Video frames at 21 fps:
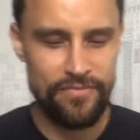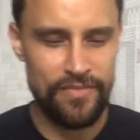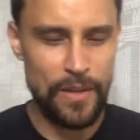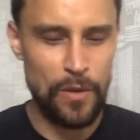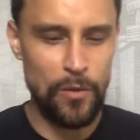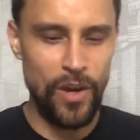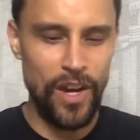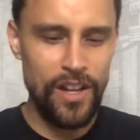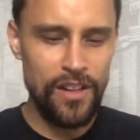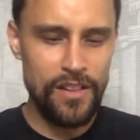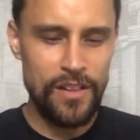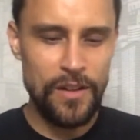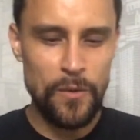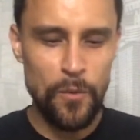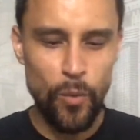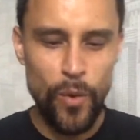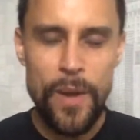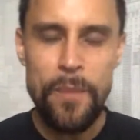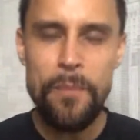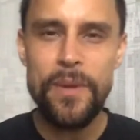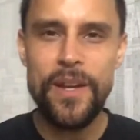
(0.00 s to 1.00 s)
Well,
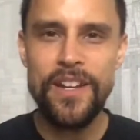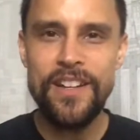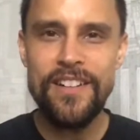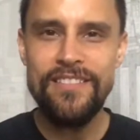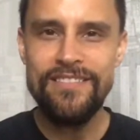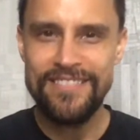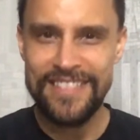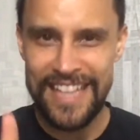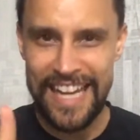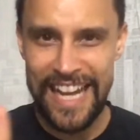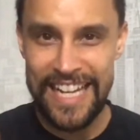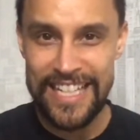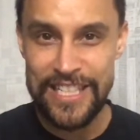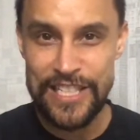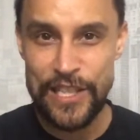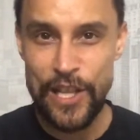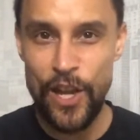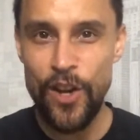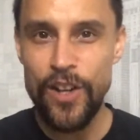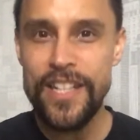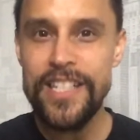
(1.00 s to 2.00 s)
women, as
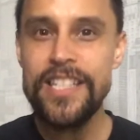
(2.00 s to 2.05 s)
long